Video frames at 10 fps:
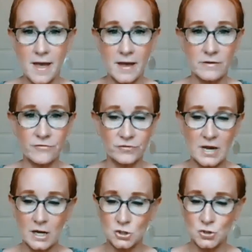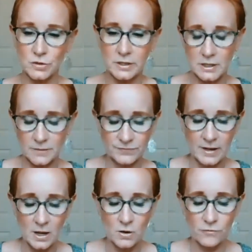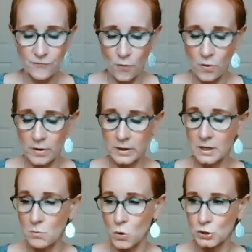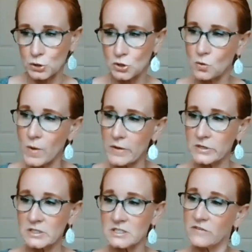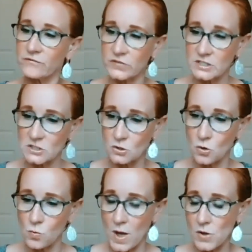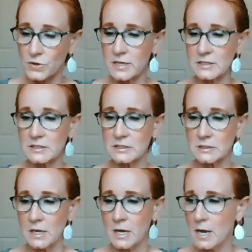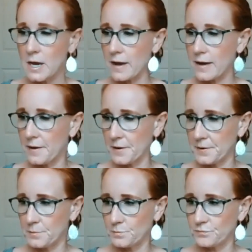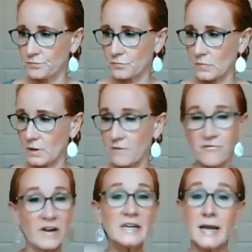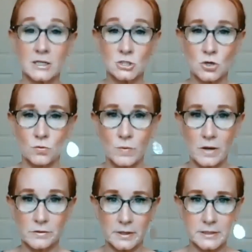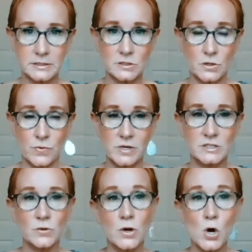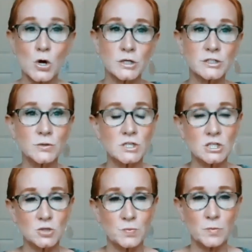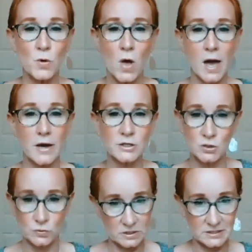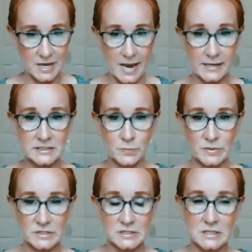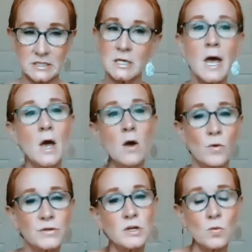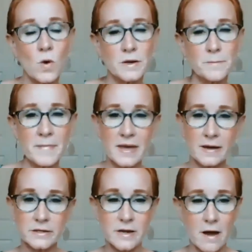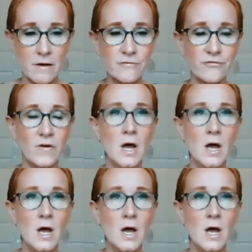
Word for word: life naturally for emotional wellness, physical wellness, um, financial wellness, right? So I also teach people how to do this as a business, whether you want to make enough